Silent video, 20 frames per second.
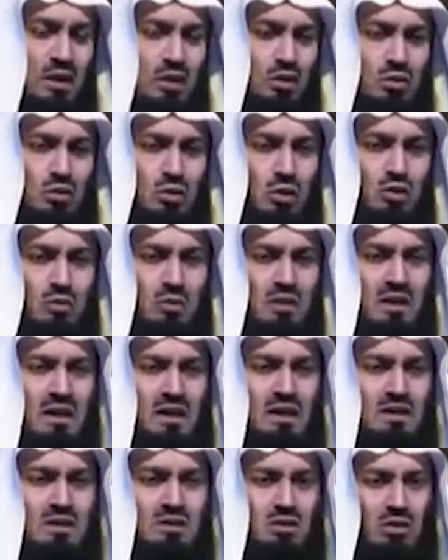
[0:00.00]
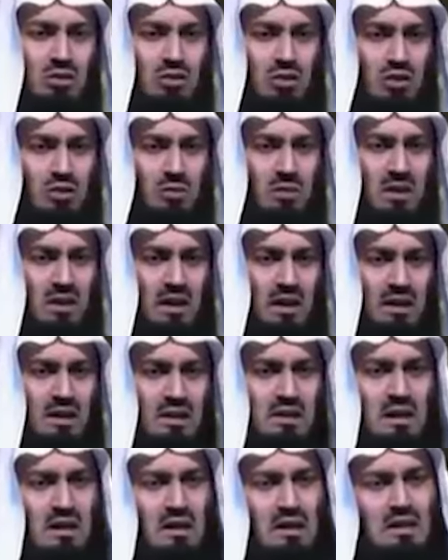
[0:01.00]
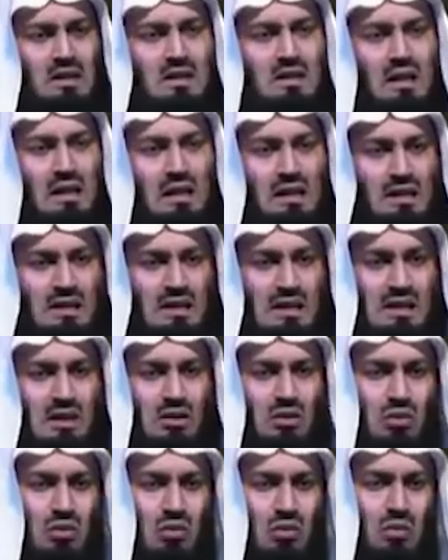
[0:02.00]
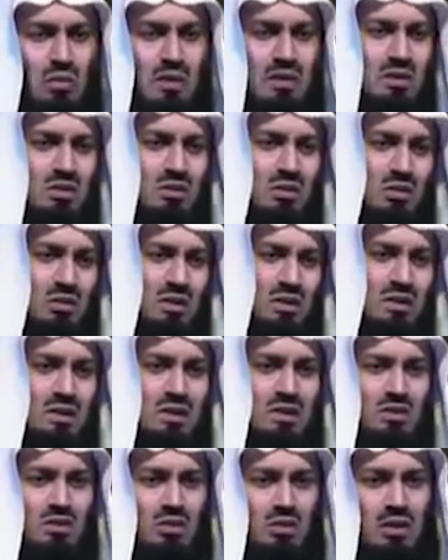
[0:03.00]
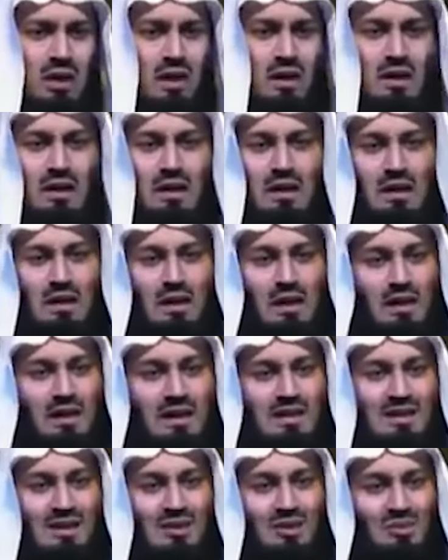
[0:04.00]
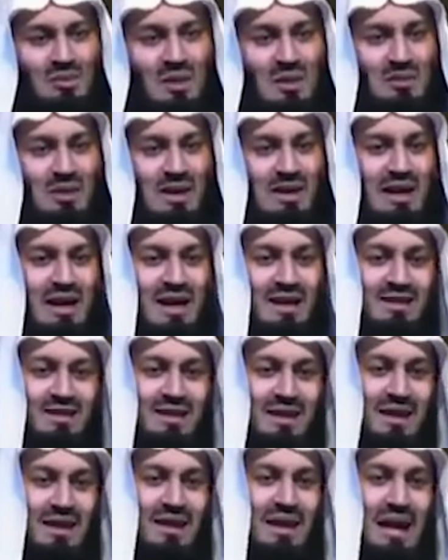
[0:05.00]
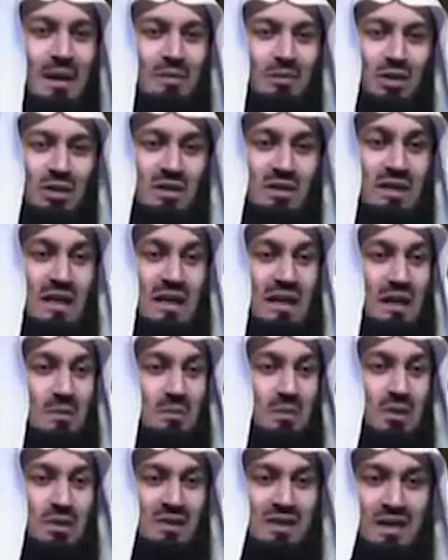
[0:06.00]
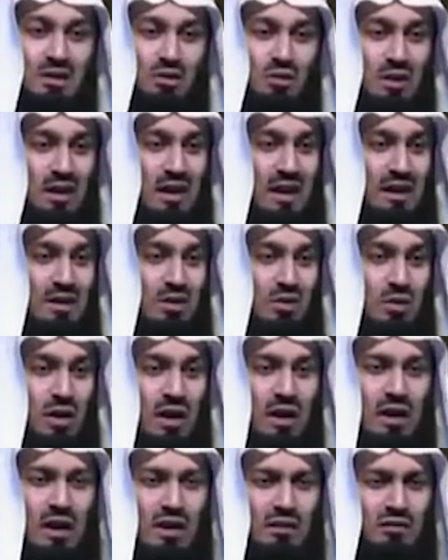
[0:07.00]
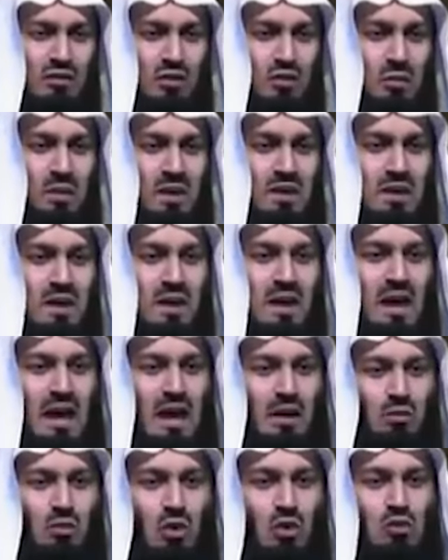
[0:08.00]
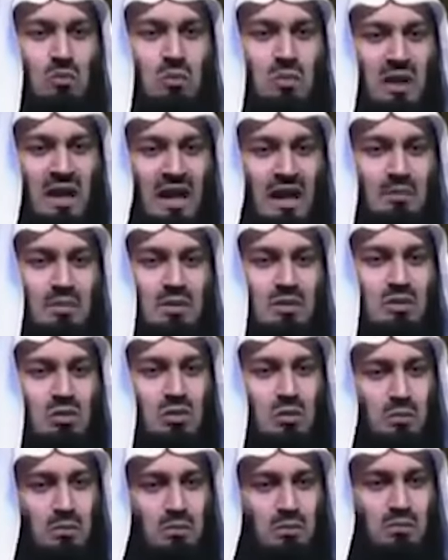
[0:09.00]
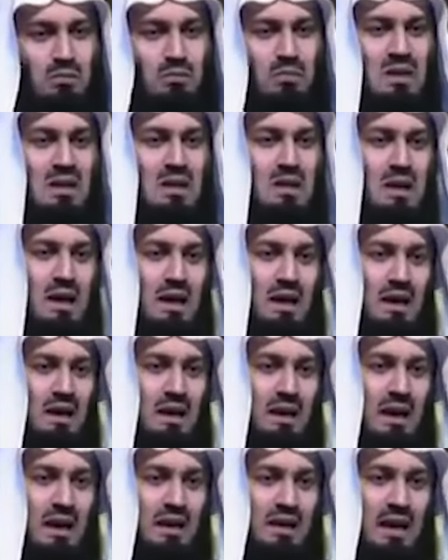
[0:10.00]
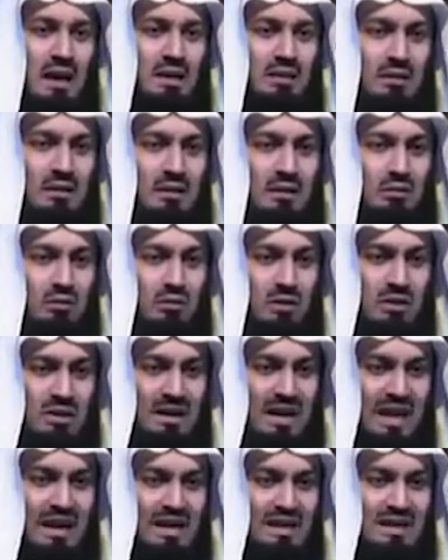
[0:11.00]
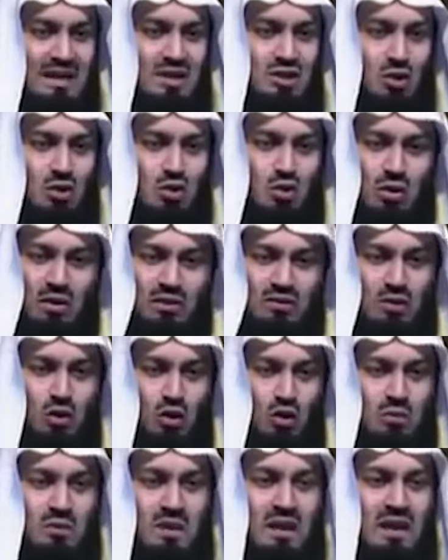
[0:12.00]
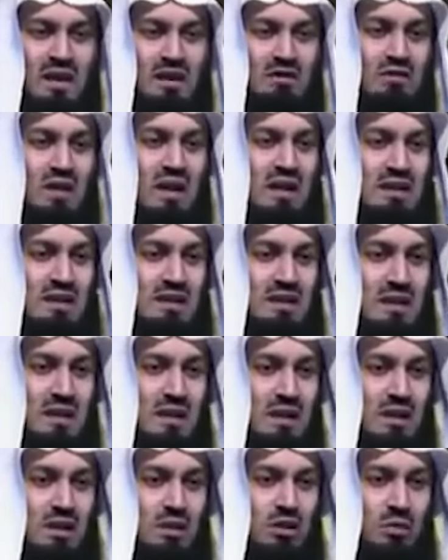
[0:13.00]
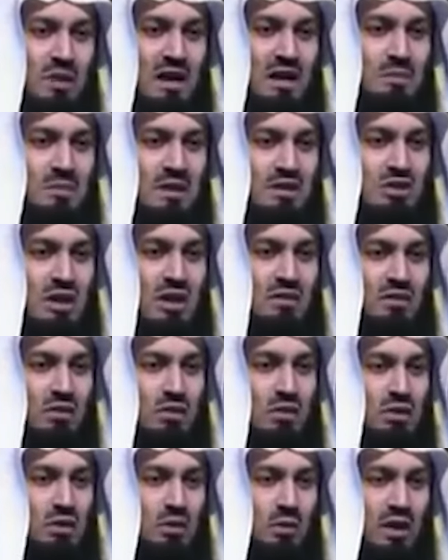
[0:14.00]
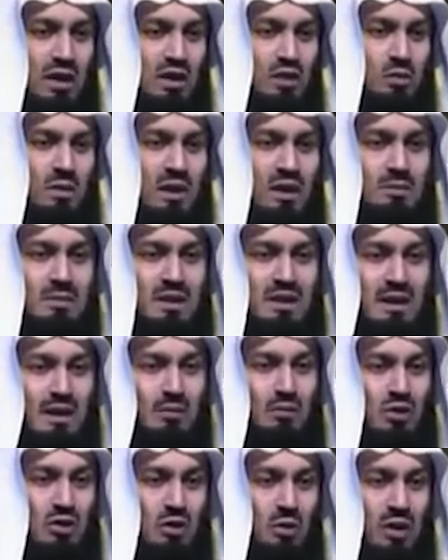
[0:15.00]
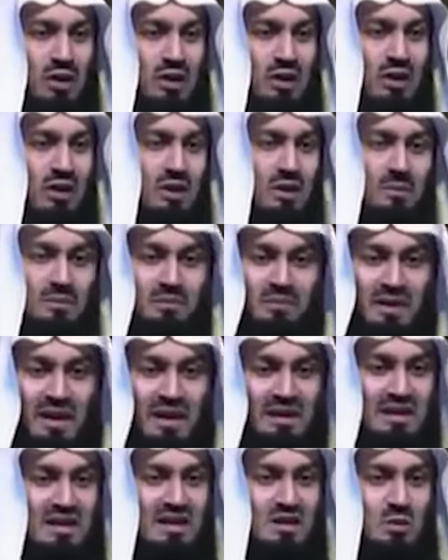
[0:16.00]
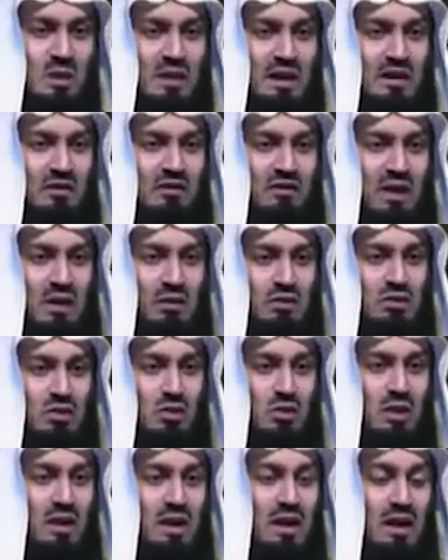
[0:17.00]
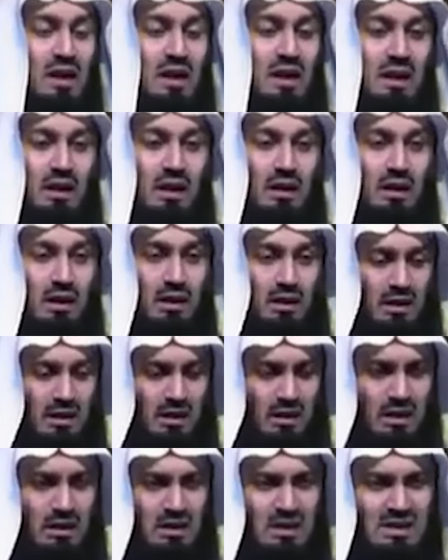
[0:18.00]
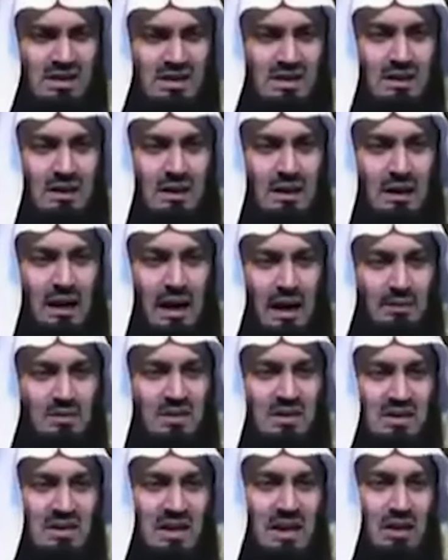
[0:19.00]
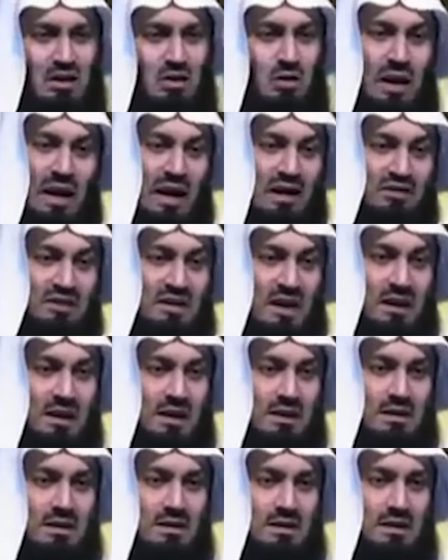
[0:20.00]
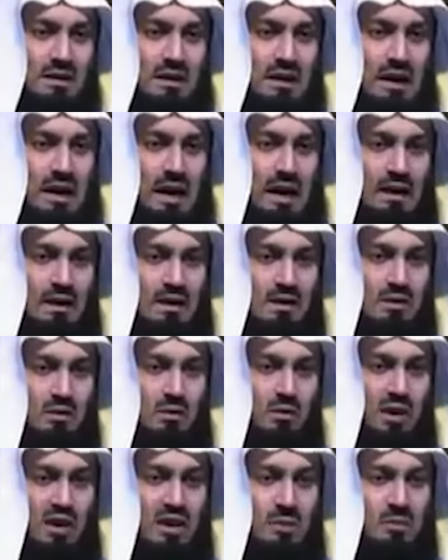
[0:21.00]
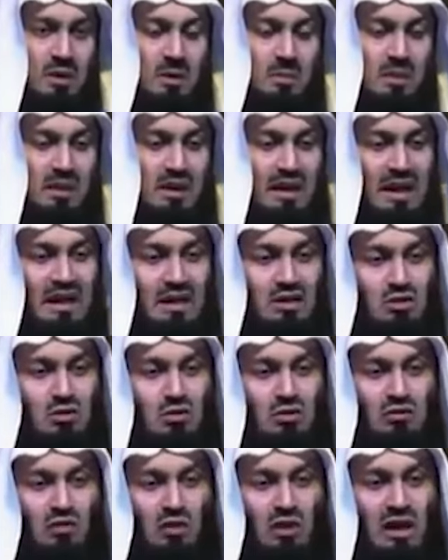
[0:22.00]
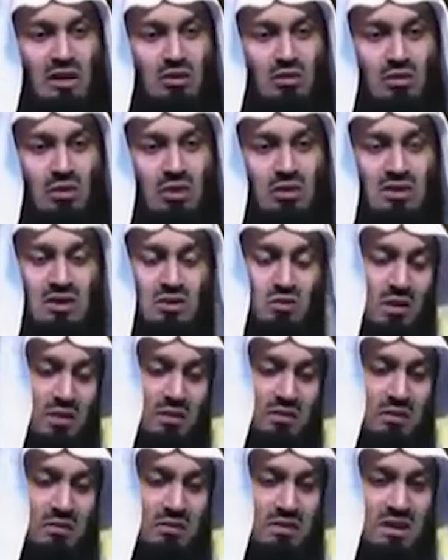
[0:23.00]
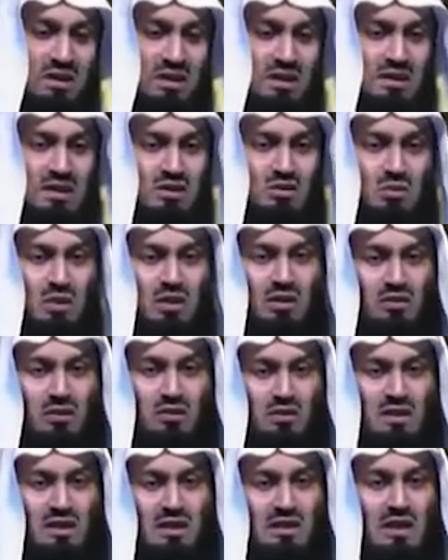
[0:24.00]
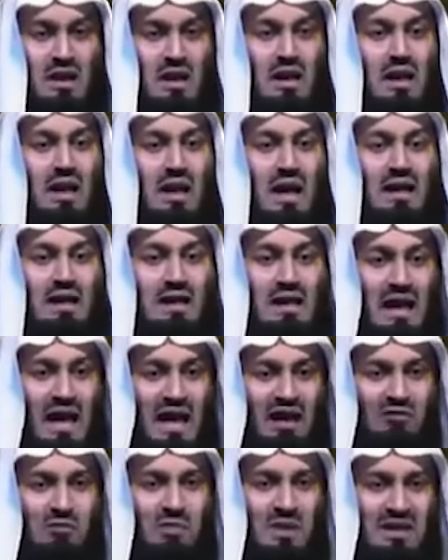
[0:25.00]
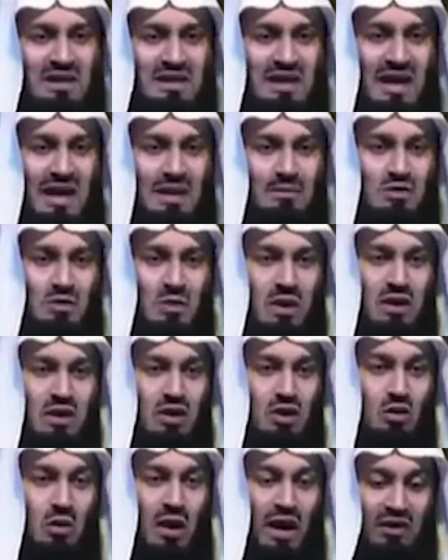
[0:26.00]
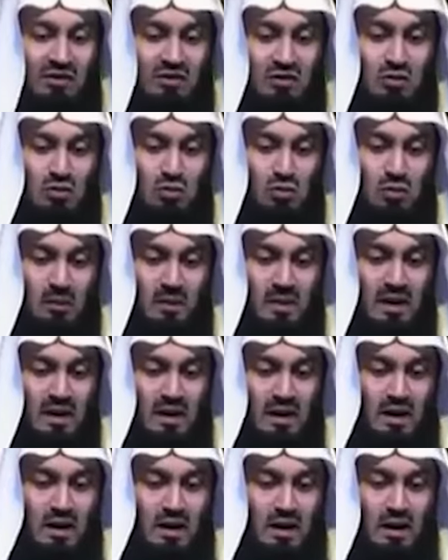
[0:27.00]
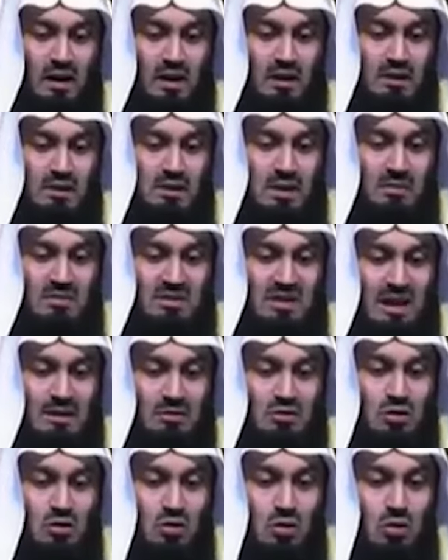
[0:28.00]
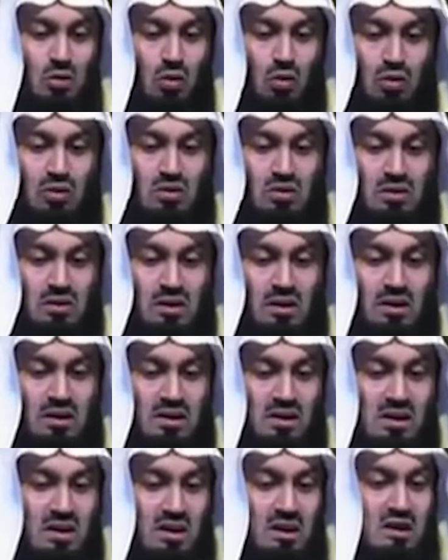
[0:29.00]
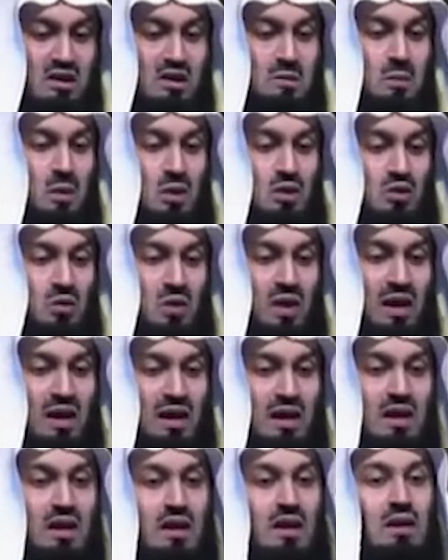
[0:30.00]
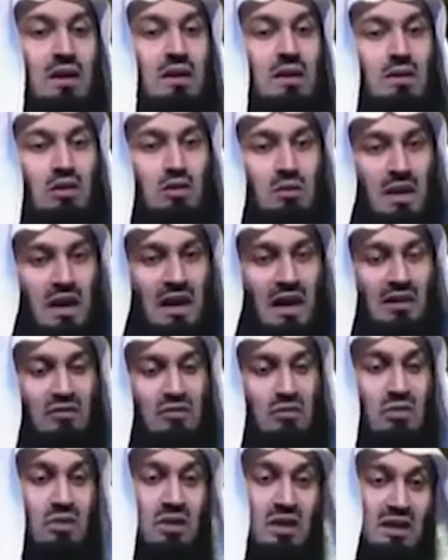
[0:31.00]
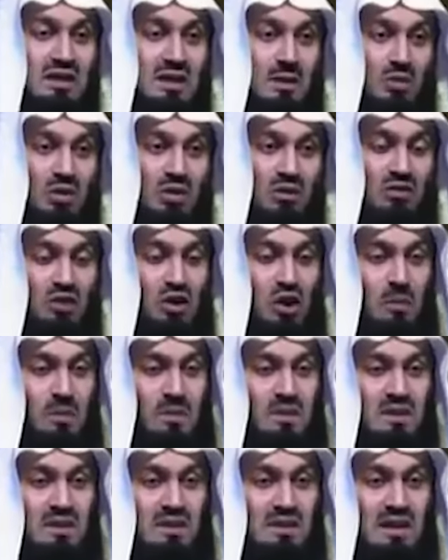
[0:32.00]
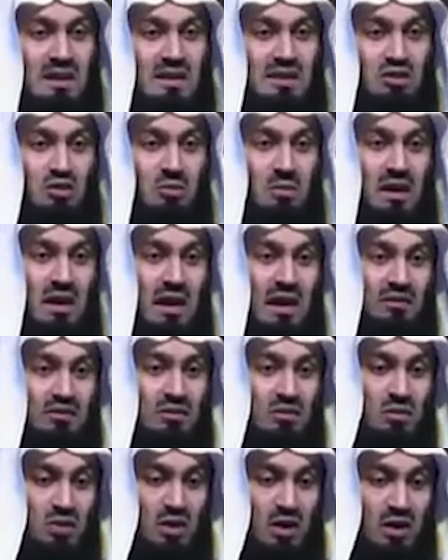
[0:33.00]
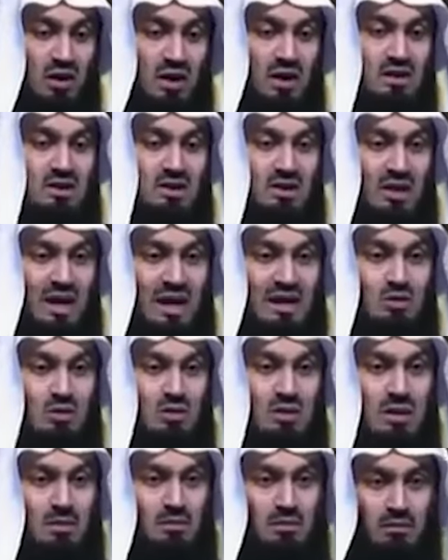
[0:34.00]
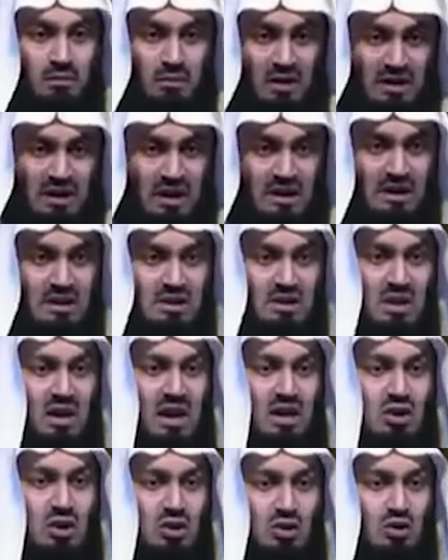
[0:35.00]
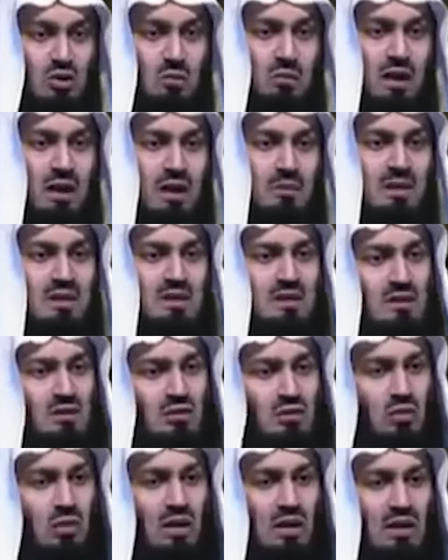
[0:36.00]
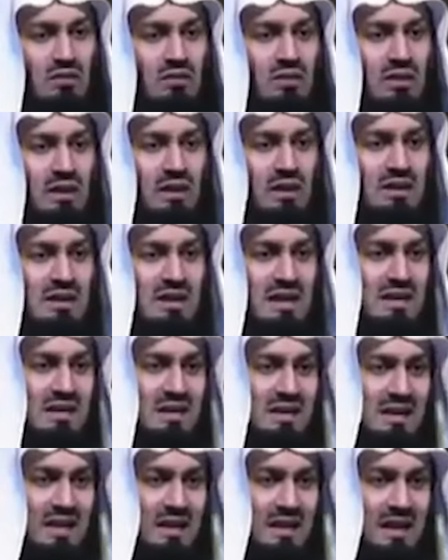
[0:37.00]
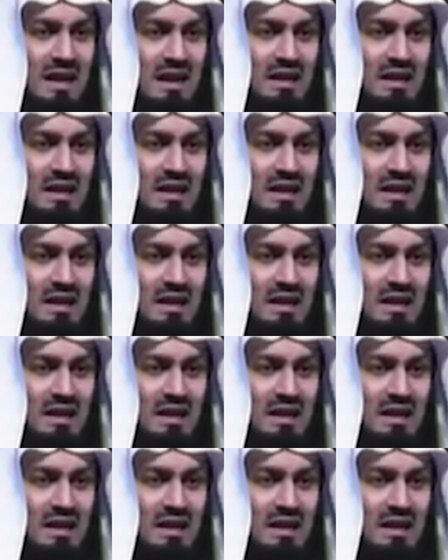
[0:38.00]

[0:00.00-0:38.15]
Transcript: You told me that it's not going to be like this, and it is like this. He said, No, no, but you know this and you know that. And I said, Look, my brother, I really, I'm not saying it because I don't like you. I love you. But I won't be able to be there. And, and the reality is, you should have told me in advance. You made me travel all the way, you made me come all the way here, and this is what I found. So, this, I'm just telling you, I've done it. And whether people like you for that or not is one of those things. It's one of those things. And there have been times when you have to, uh, sometimes you're caught in a certain spot where you may have to greet someone of the opposite sex. You may have to interact with them, but that interaction should be limited to whatever is necessary.